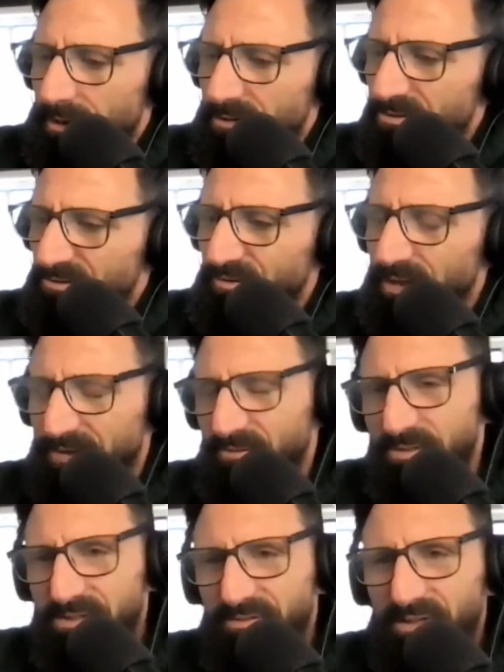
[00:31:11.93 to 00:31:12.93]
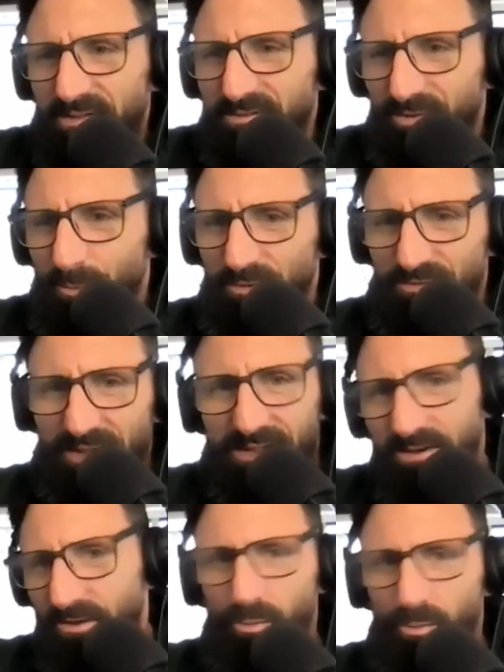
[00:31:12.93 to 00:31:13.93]
I just feel like for these guys, it's almost
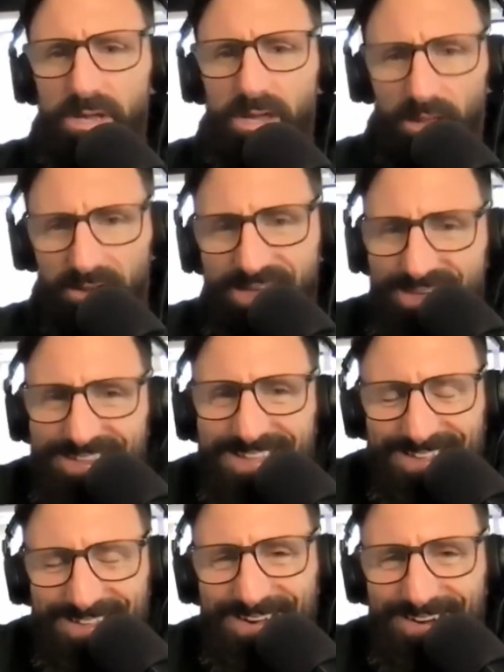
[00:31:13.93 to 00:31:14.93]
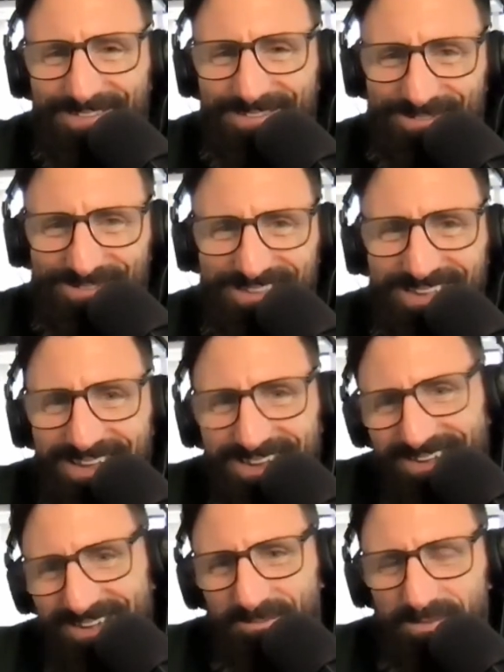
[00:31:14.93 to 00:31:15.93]
like another weekend. They're just,
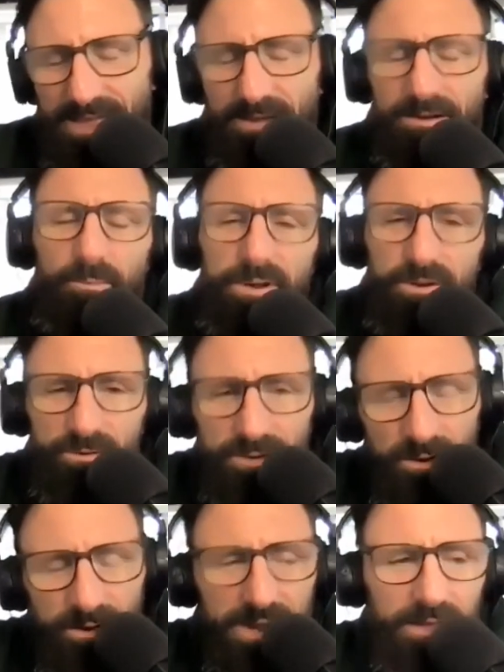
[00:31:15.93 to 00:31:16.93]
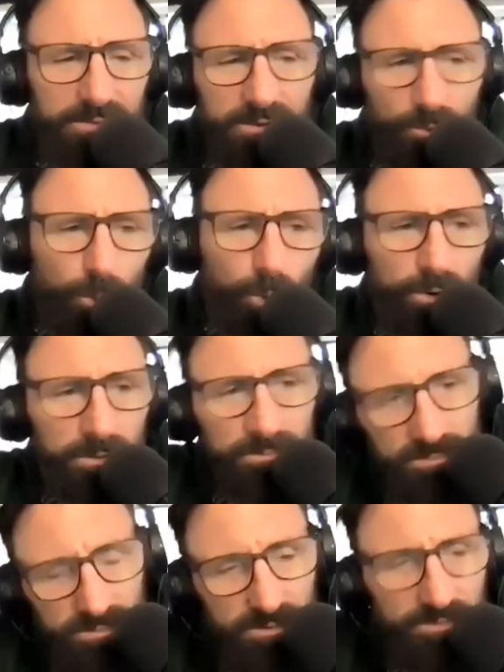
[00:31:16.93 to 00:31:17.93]
oh yeah, what are you doing? Oh yeah, the
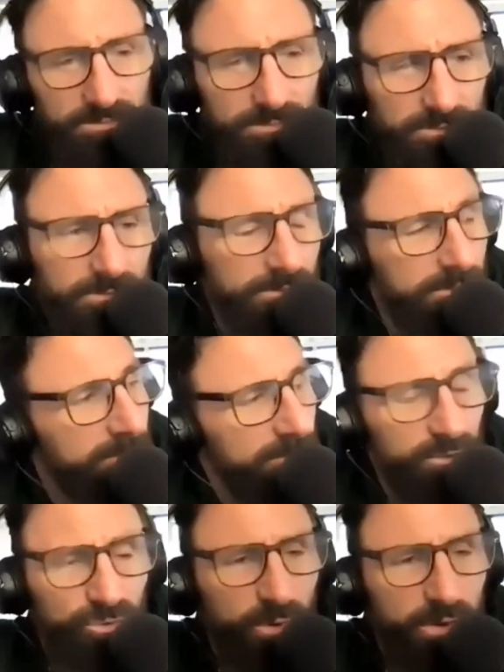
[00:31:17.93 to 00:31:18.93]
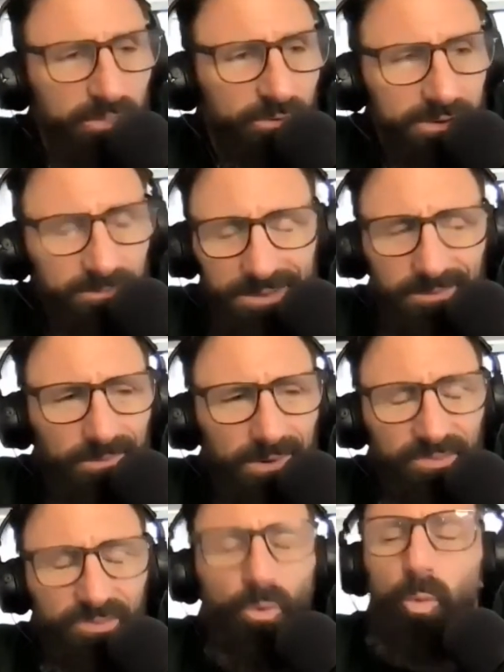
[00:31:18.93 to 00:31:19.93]
world, U23.
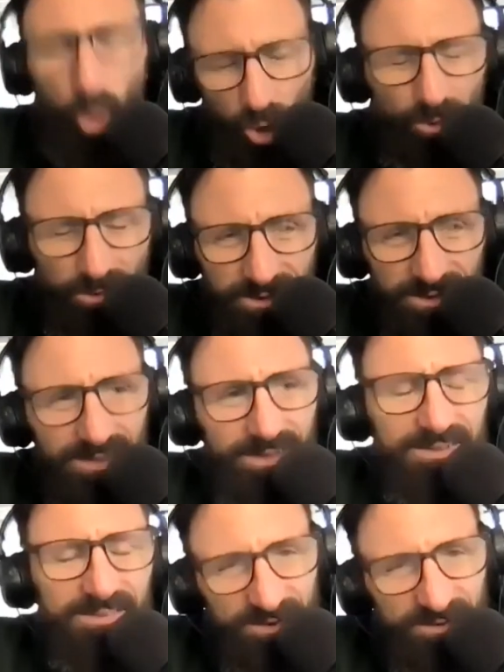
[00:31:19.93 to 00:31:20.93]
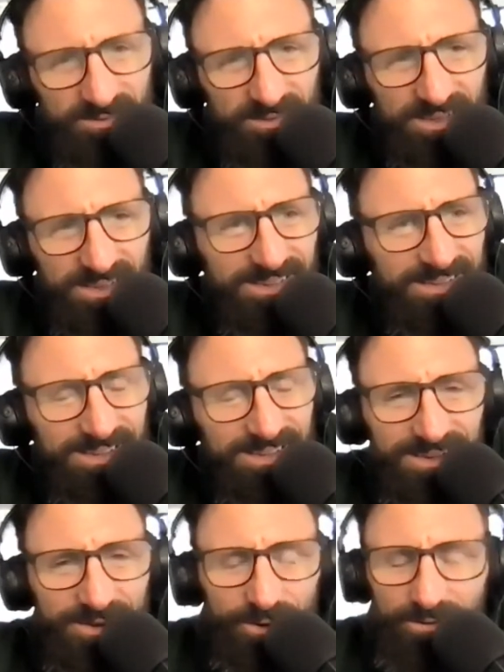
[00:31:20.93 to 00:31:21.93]
The world? Seriously?
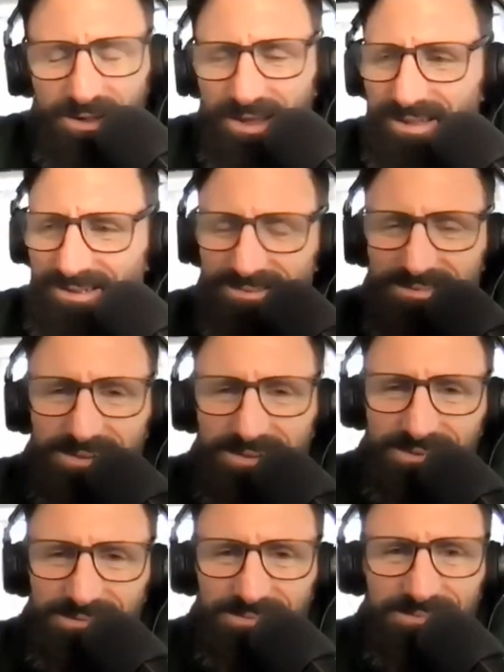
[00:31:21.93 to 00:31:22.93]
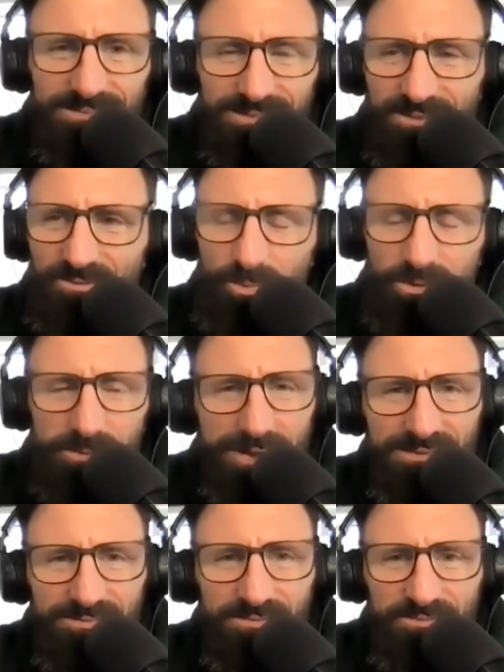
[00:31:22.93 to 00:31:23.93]
Okay. That sounds pretty
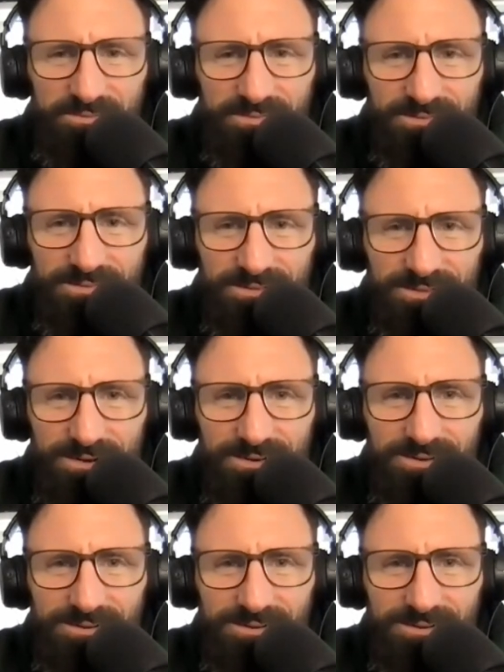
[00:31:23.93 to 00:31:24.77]
massive. I don't